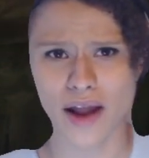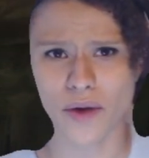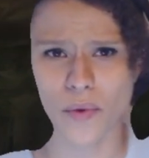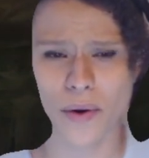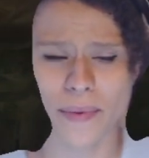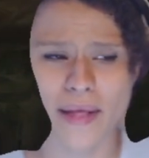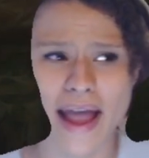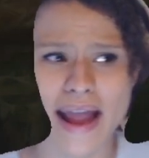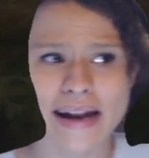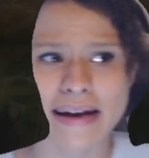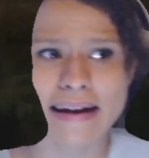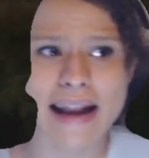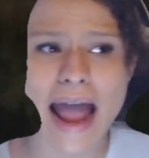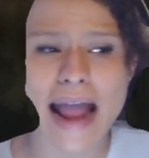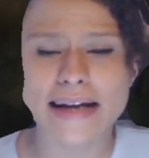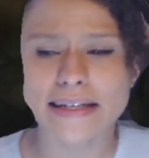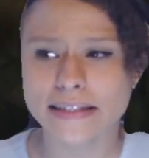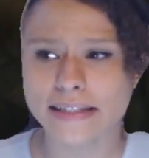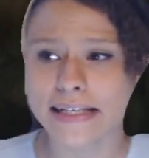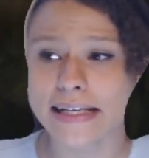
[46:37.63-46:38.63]
We're playing
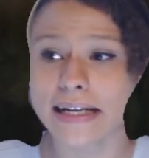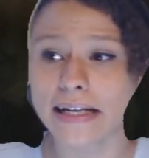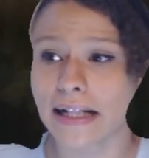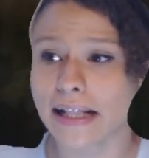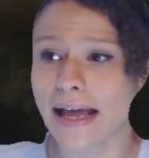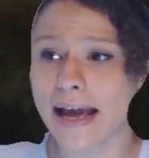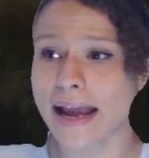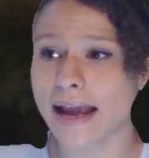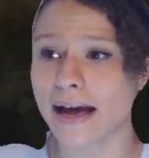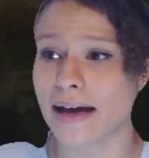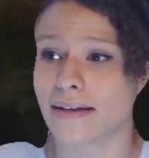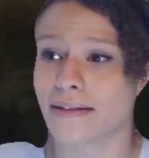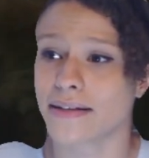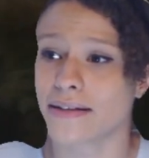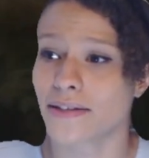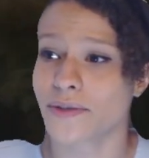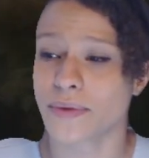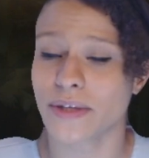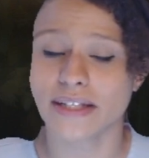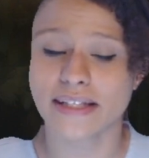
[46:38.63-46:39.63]
19
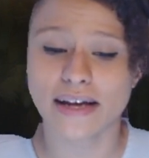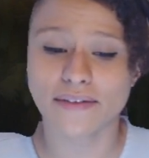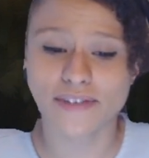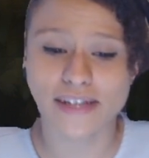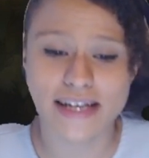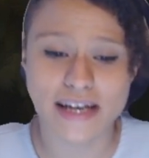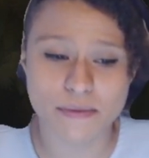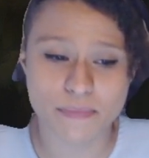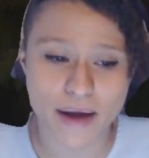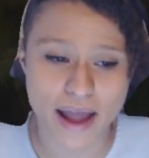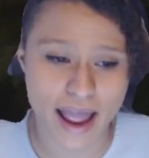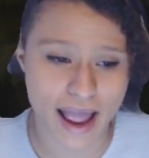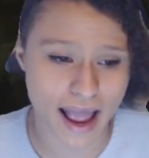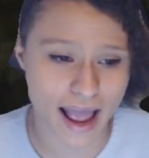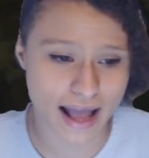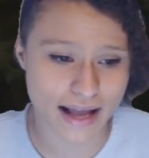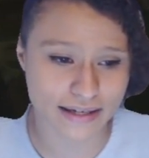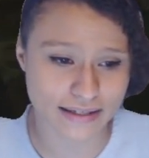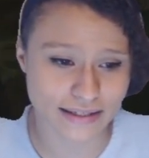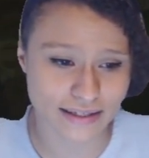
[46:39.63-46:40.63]
lands. We just have to keep a
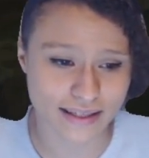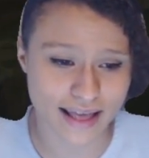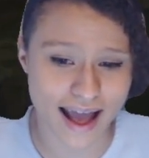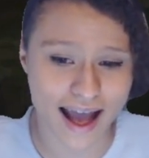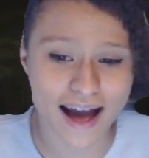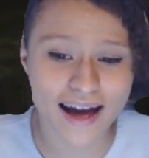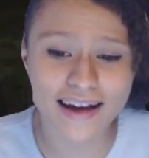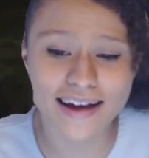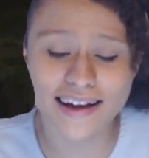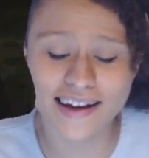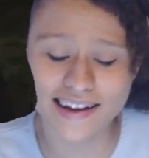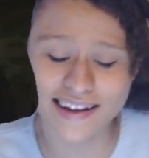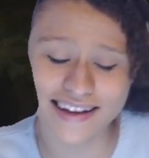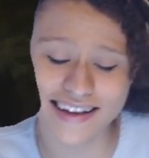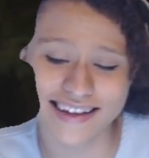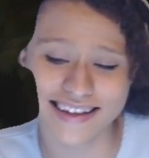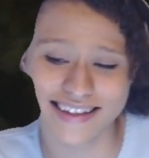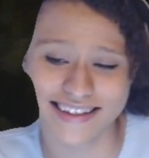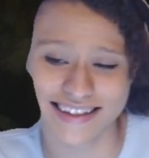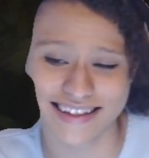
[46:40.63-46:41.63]
hand that, we're
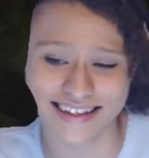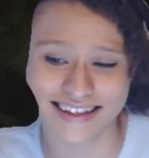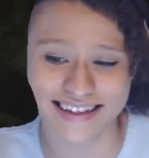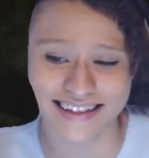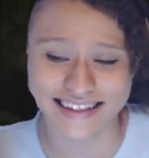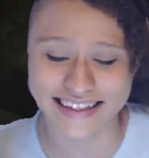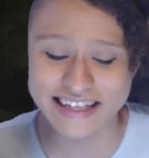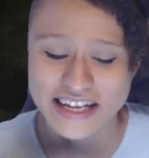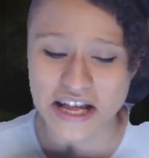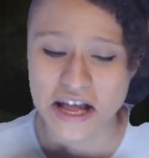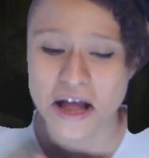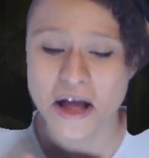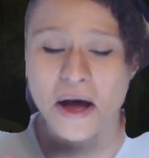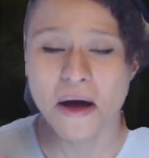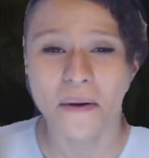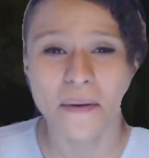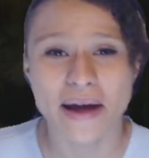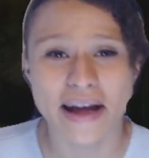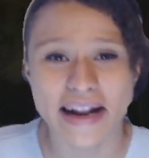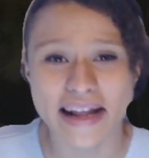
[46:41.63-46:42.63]

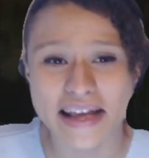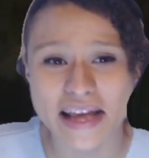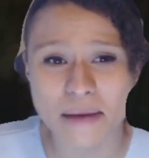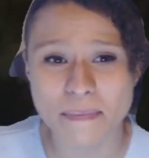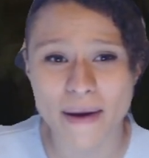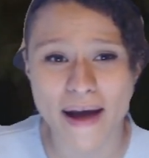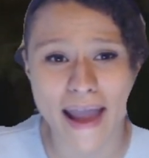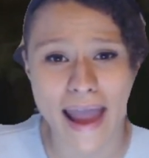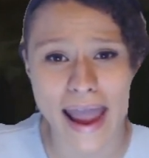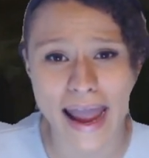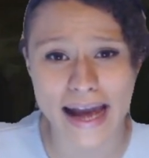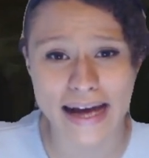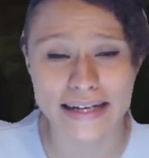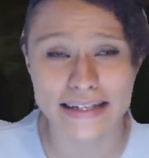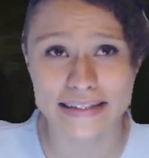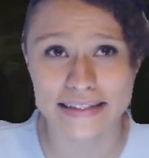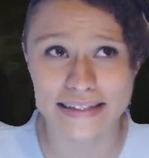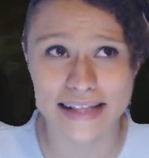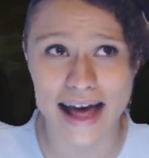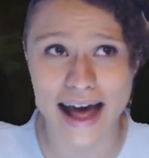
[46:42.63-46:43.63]
going to keep a
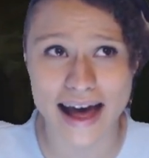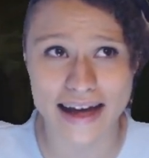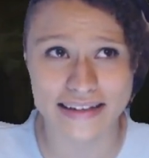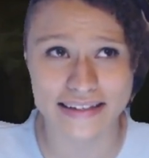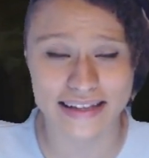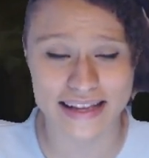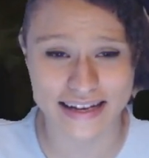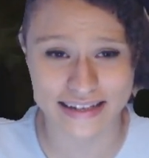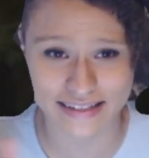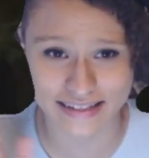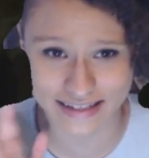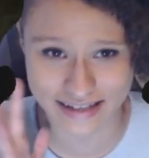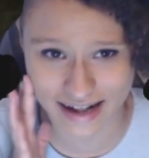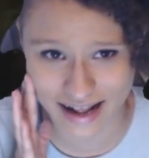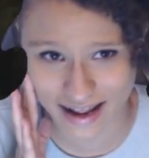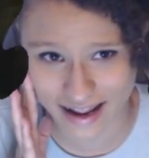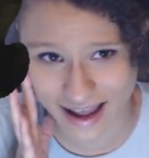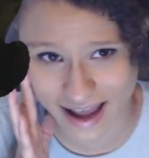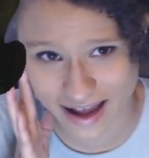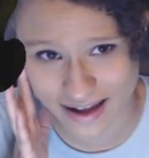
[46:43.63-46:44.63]
hand that has lands in it,
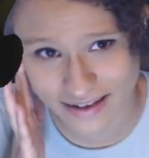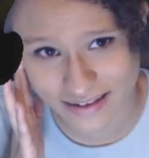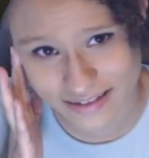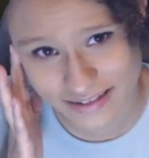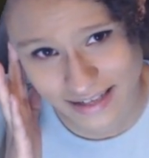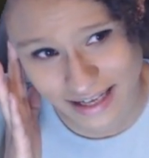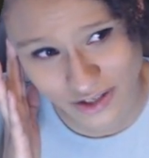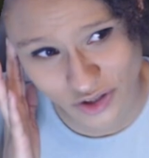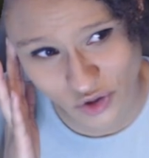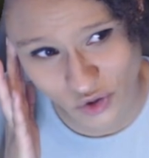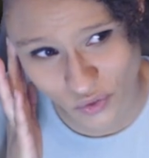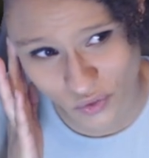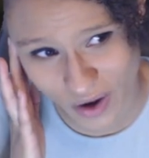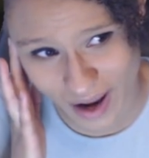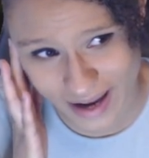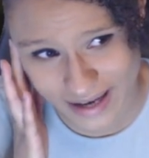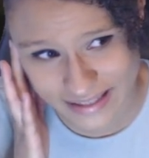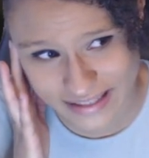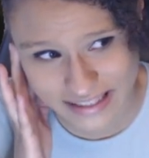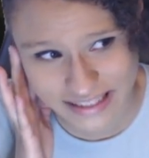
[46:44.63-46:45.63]
I guess. That's
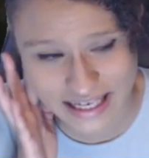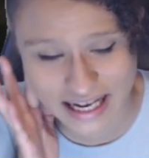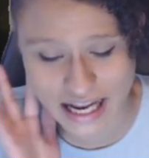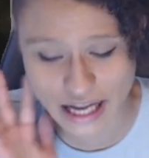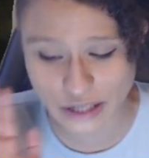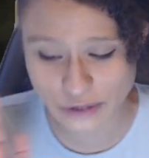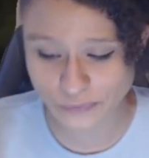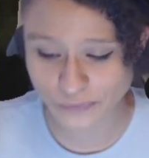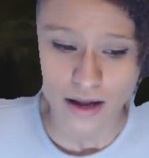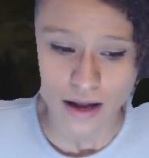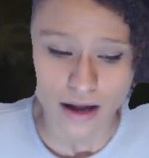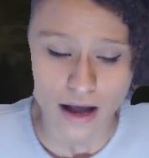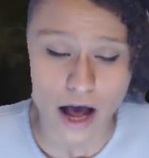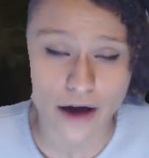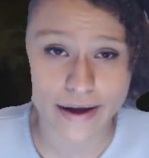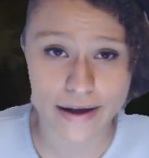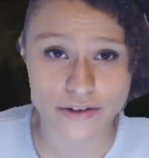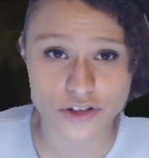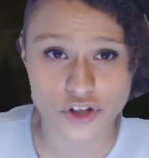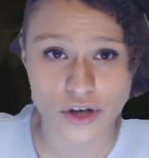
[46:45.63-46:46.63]
crazy. Okay,
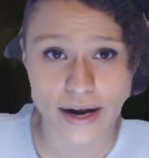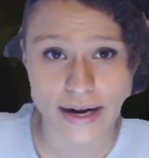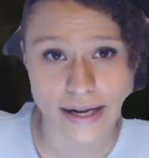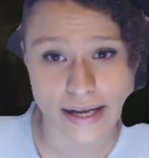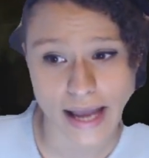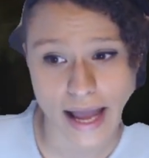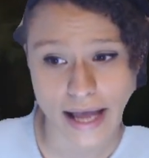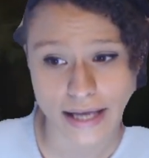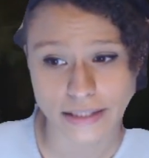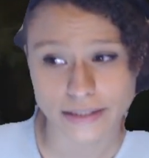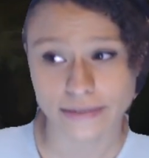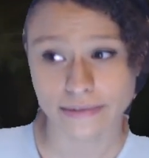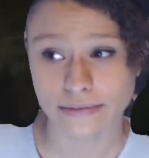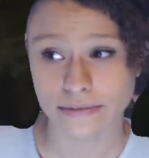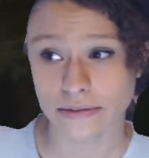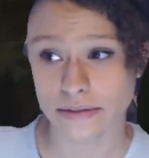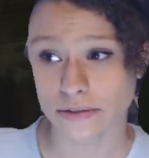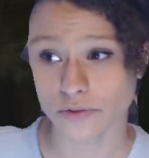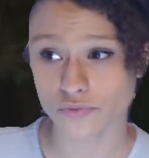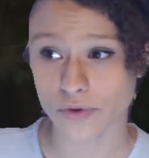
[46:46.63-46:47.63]
let's try it again.
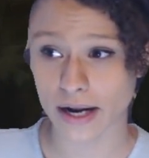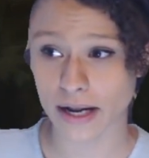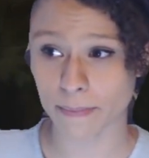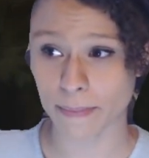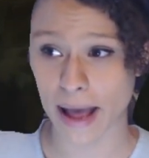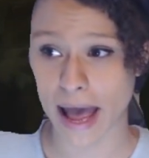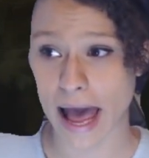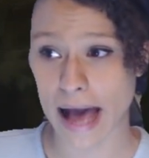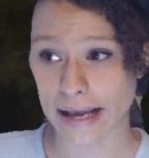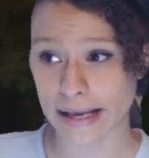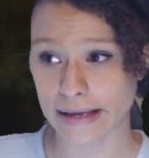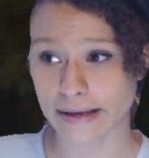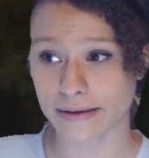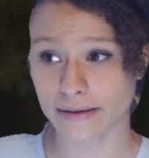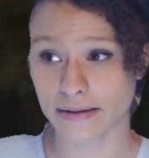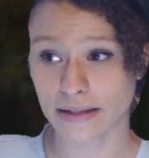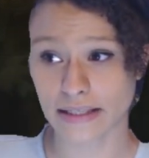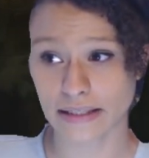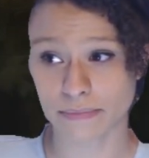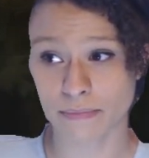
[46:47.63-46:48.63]
Run it back.
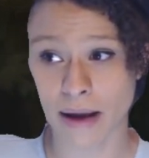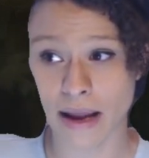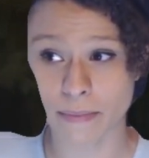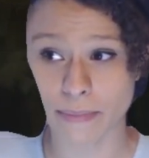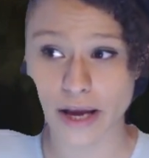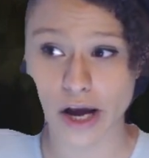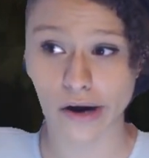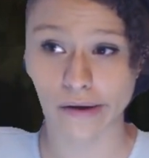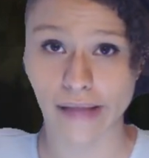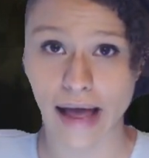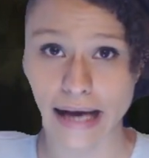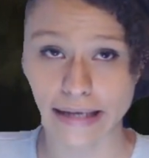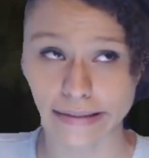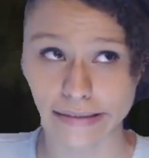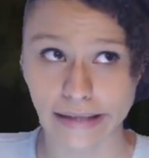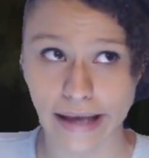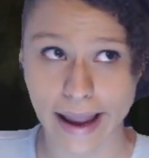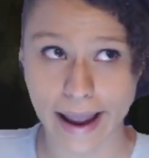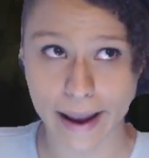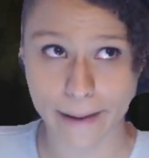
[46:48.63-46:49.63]
This might be our last
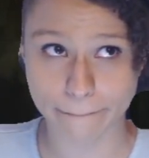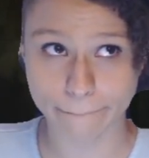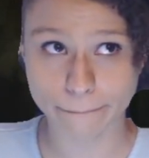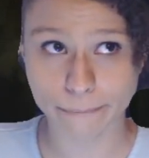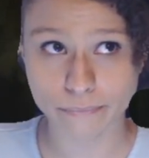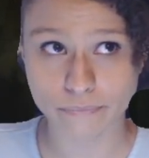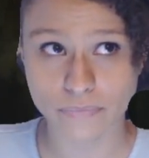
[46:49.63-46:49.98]
game.